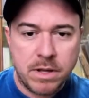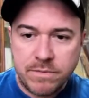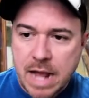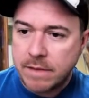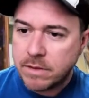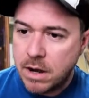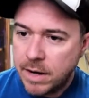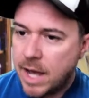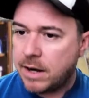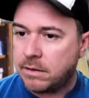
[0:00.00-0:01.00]
of South
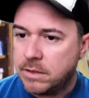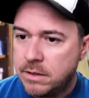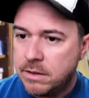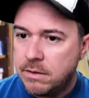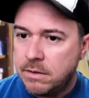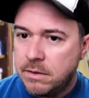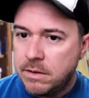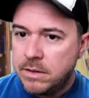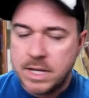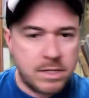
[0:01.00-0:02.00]
Carolina,
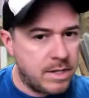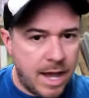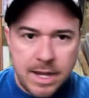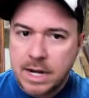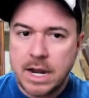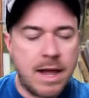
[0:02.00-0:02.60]
the state.